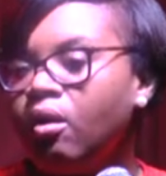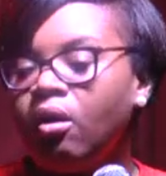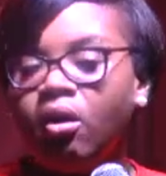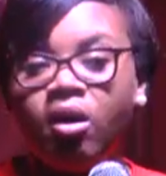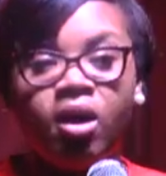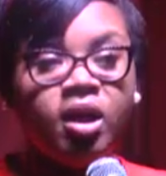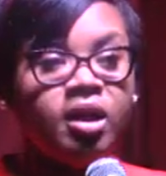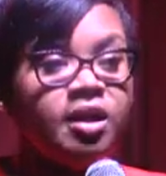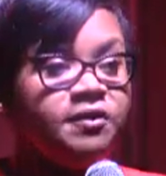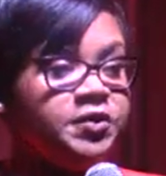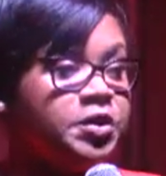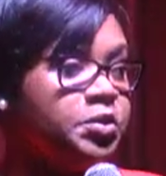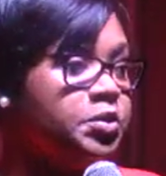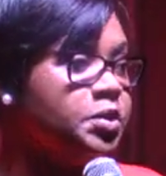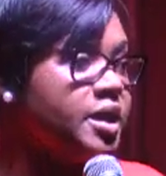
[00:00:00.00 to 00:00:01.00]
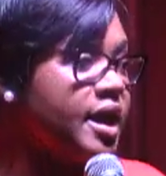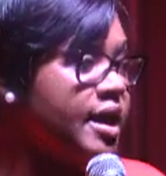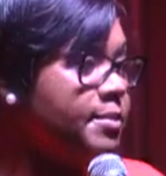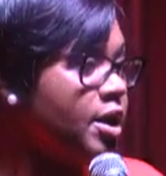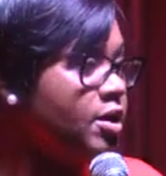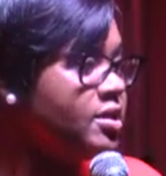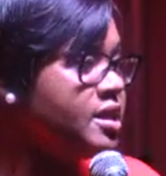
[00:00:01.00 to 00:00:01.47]
all of you who
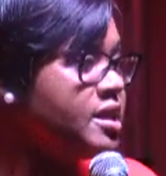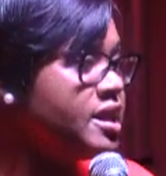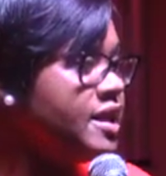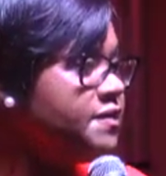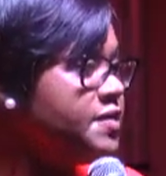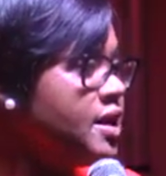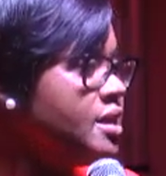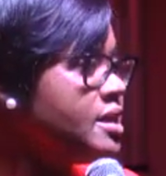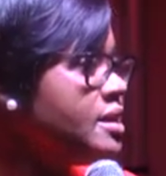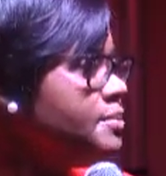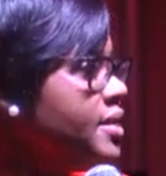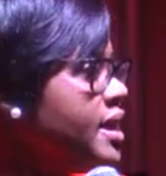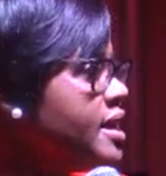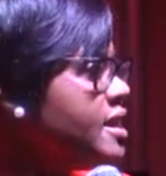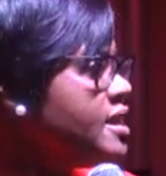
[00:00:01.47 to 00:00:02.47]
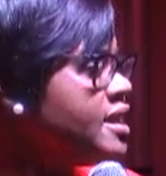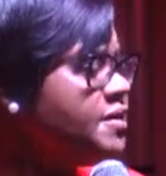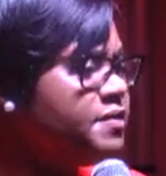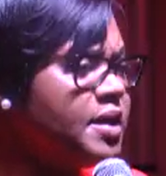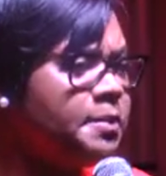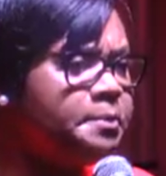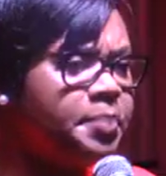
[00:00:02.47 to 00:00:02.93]
came out this evening to make this
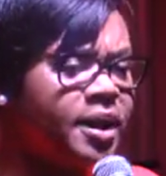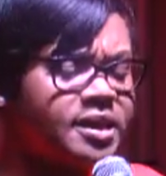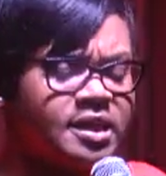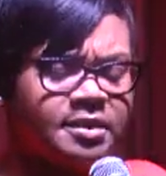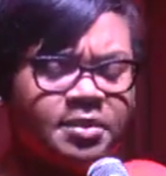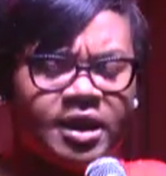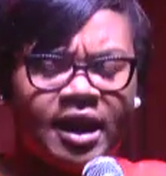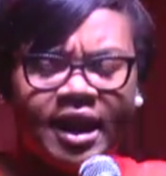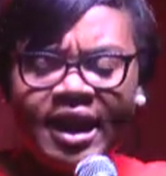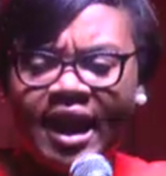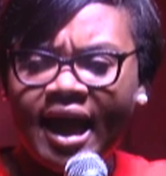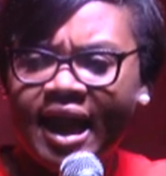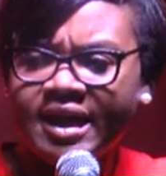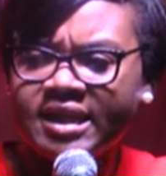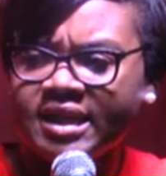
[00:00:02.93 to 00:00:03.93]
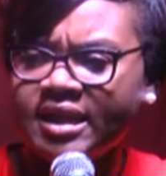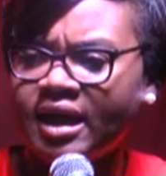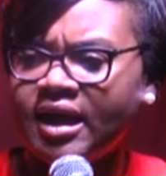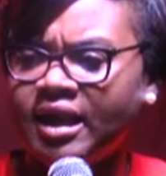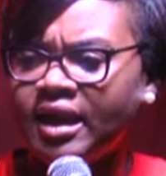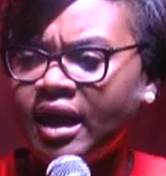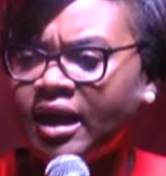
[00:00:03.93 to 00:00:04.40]
evening possible, and last
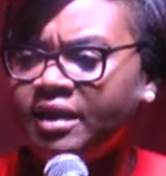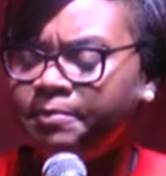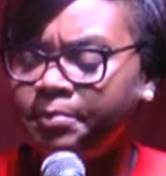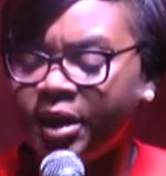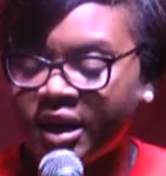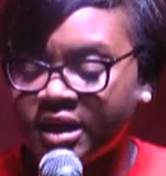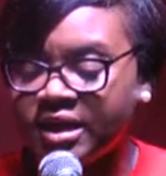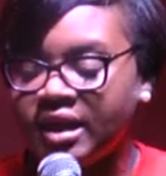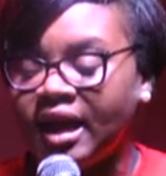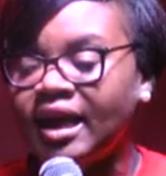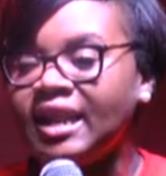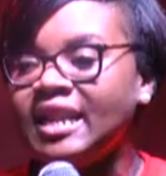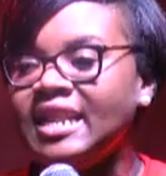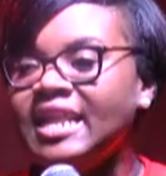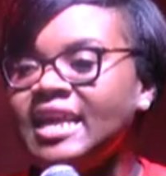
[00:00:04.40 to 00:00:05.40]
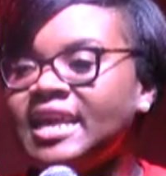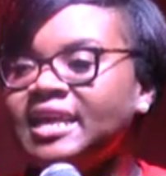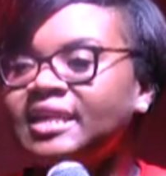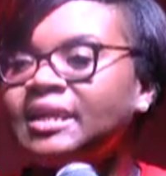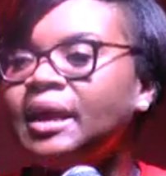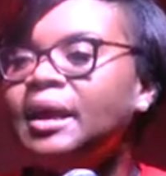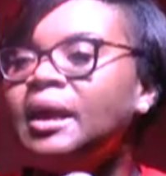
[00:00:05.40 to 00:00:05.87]
not, not, but not
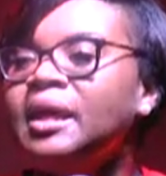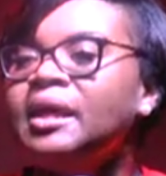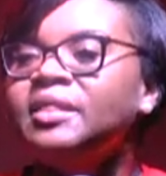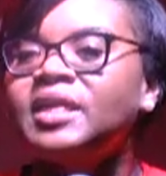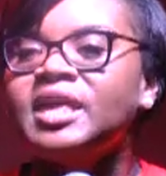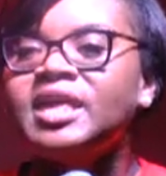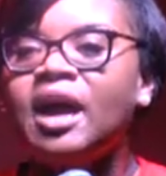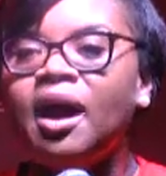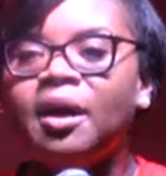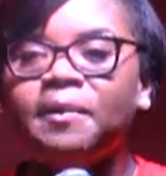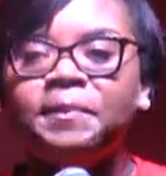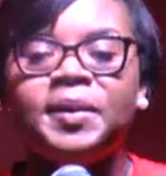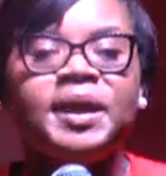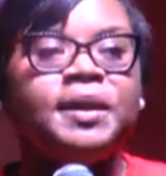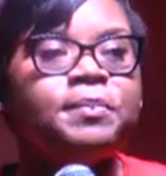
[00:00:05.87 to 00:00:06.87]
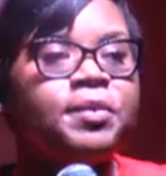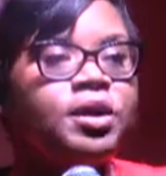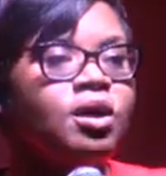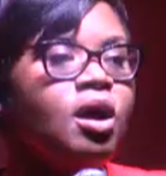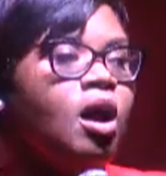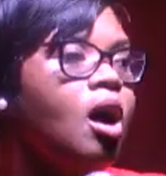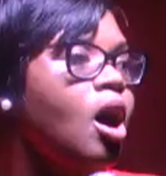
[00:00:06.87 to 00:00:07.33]
least, the young
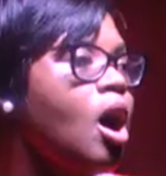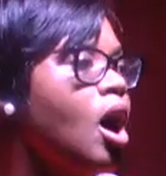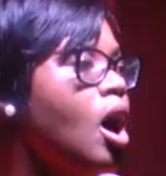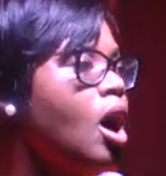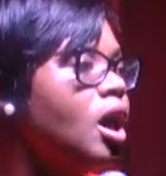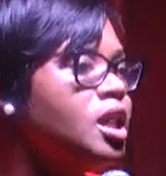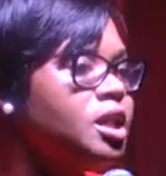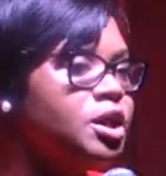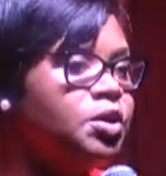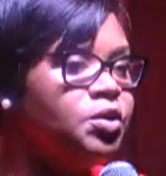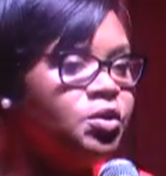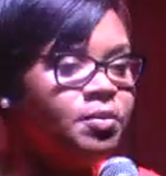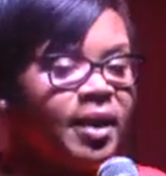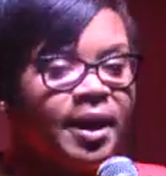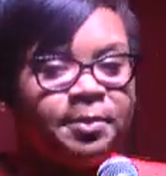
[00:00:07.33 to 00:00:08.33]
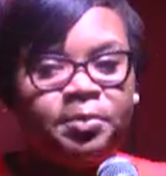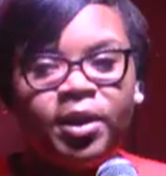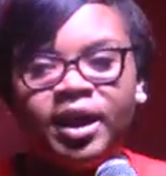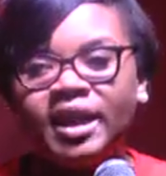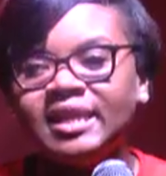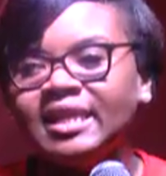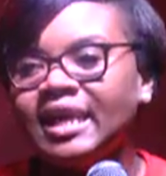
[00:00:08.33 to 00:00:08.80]
people, all you, my
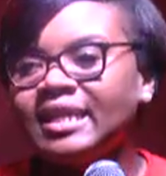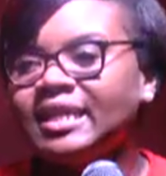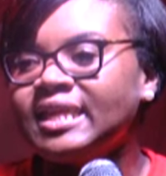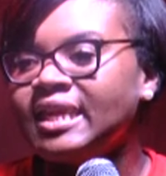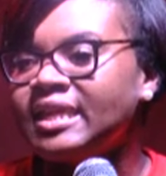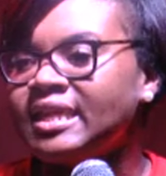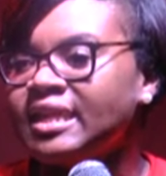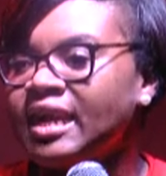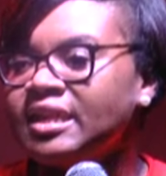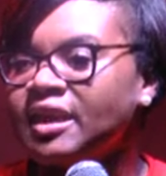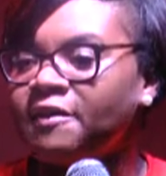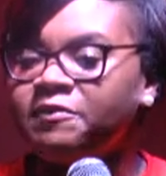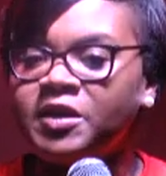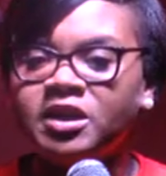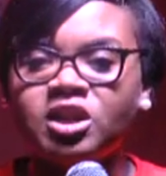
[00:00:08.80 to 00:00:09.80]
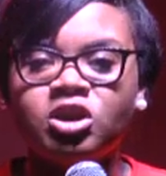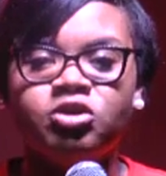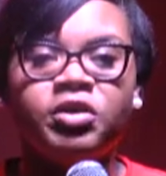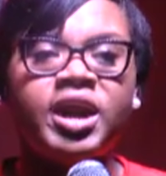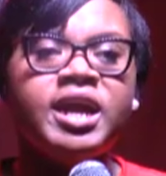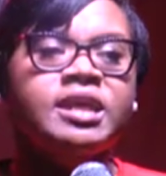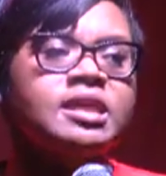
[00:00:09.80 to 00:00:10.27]
brothers and sisters of this
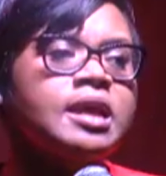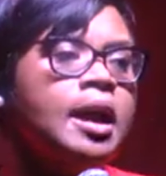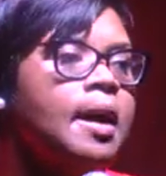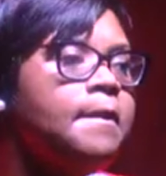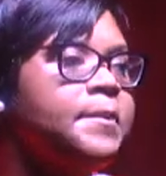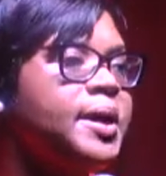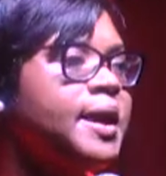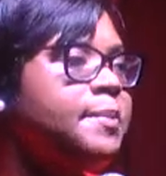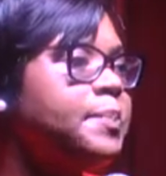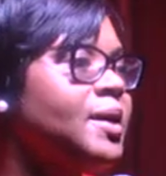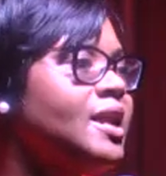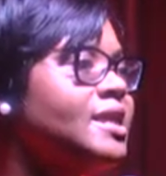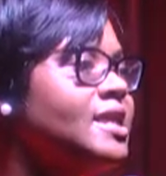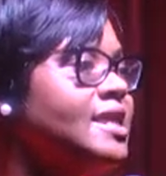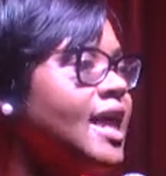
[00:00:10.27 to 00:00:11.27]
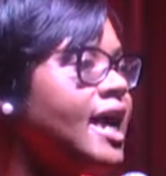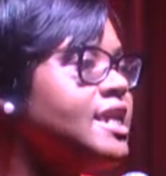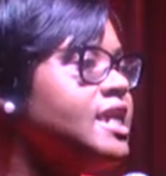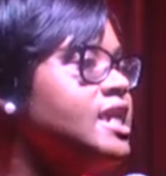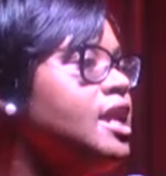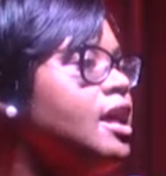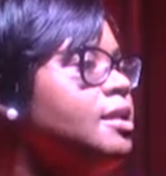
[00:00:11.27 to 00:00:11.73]
great people's
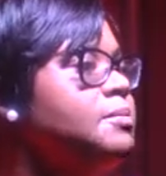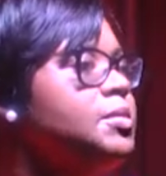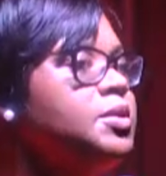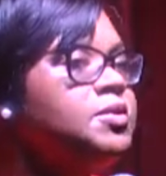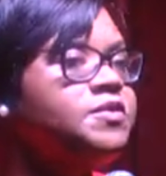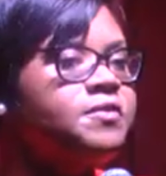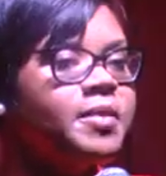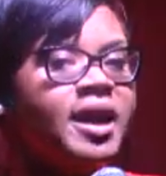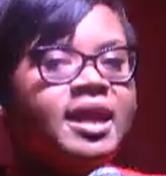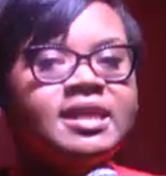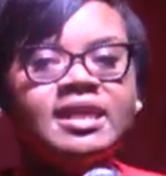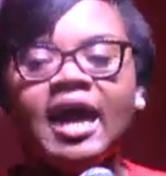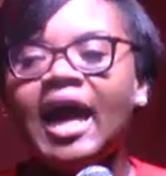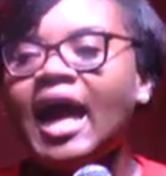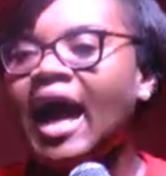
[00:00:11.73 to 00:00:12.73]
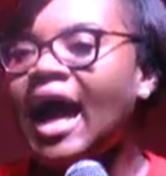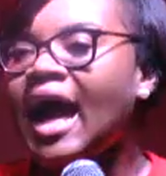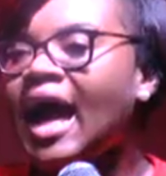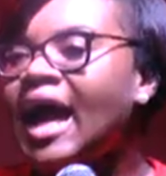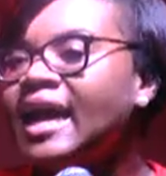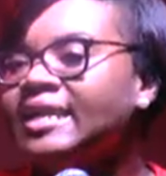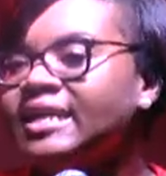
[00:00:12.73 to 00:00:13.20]
national movement, a
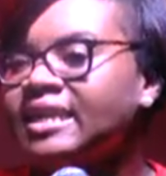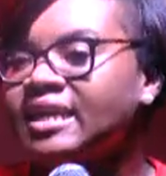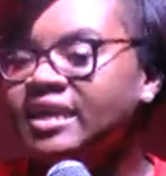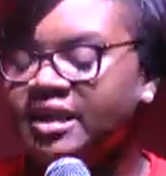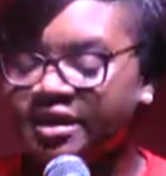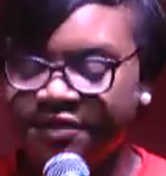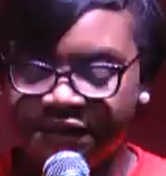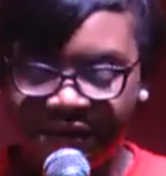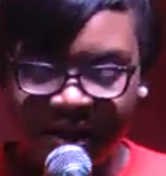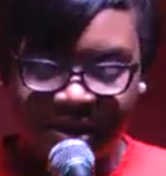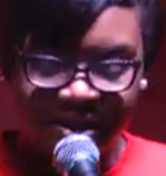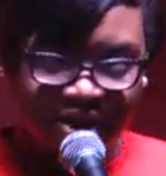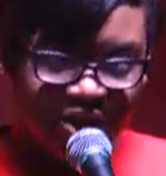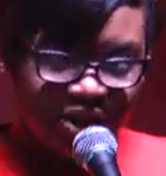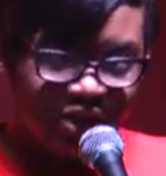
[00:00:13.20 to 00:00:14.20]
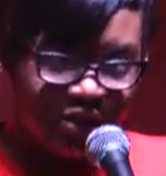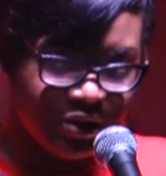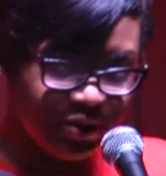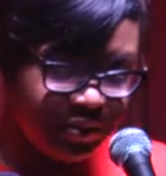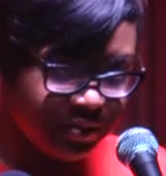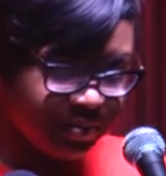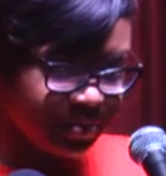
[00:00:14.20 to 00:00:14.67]
hearty good evening to
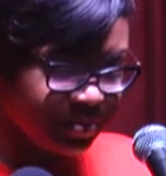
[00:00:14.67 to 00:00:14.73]
you.